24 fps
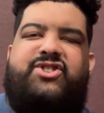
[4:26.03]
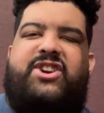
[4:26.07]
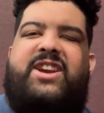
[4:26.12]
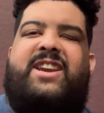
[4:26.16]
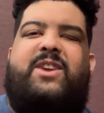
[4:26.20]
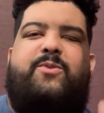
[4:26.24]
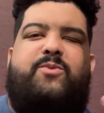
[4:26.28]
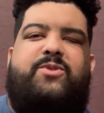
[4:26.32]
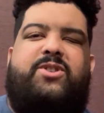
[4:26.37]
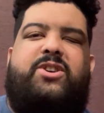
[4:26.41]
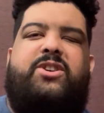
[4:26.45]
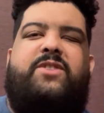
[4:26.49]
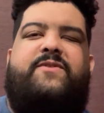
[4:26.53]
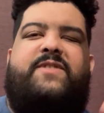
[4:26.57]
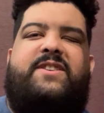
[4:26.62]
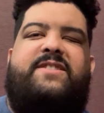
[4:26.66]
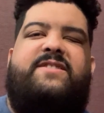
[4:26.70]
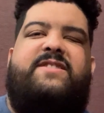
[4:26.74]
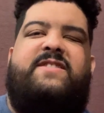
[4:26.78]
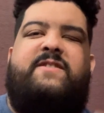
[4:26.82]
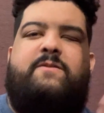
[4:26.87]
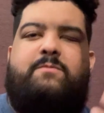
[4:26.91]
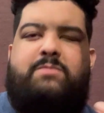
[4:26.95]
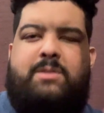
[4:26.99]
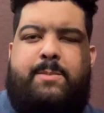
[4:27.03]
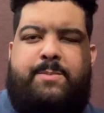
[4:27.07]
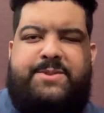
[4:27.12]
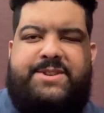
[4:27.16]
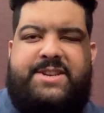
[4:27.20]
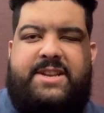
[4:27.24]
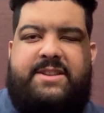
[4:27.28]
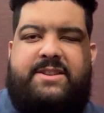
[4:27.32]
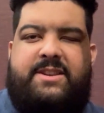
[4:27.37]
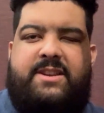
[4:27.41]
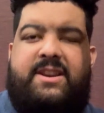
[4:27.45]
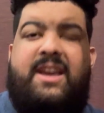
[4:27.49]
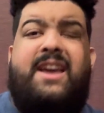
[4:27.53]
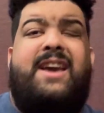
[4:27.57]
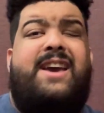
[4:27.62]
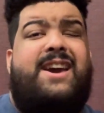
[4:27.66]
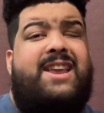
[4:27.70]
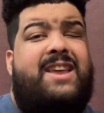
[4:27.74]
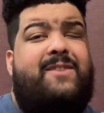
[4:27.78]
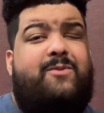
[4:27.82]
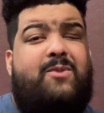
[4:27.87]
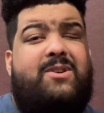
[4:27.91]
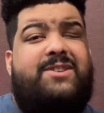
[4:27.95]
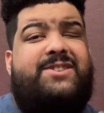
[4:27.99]
anyone could have conceivably presented.
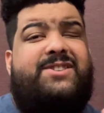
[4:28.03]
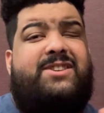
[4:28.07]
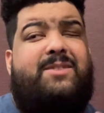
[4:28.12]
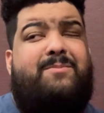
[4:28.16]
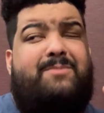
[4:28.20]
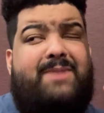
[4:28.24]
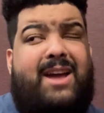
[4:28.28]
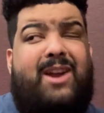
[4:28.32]
And I've watched some